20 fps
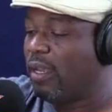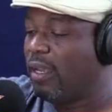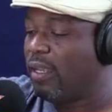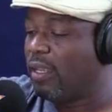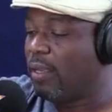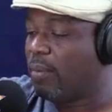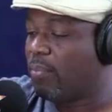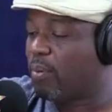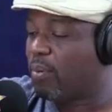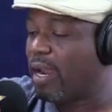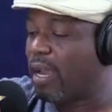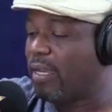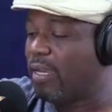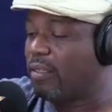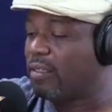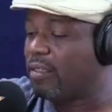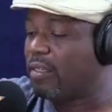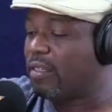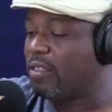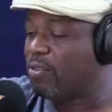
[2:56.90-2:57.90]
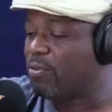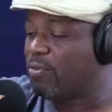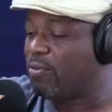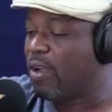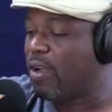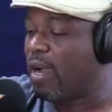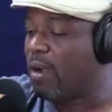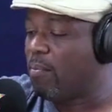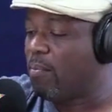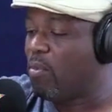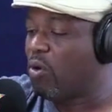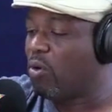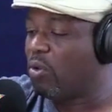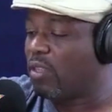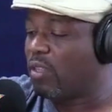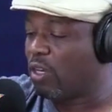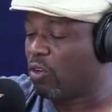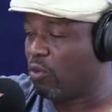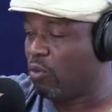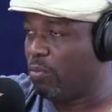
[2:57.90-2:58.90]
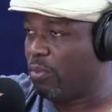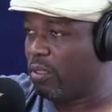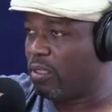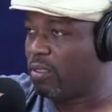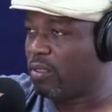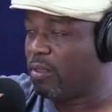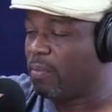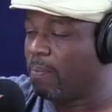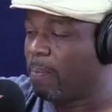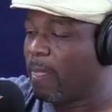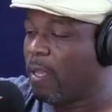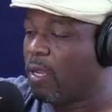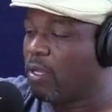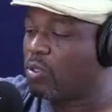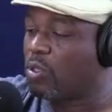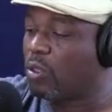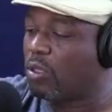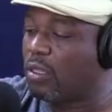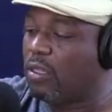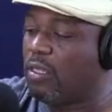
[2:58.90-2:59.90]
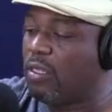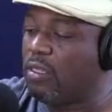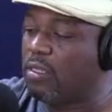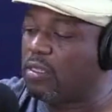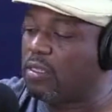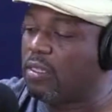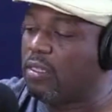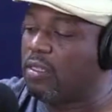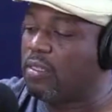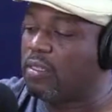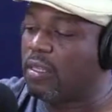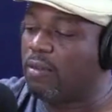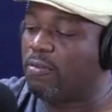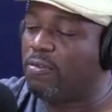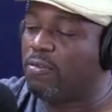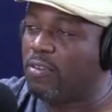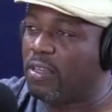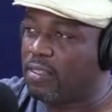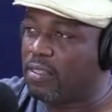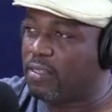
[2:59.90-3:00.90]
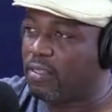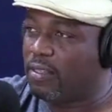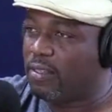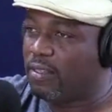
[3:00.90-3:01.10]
Their price is far more than rubies. So this is a verse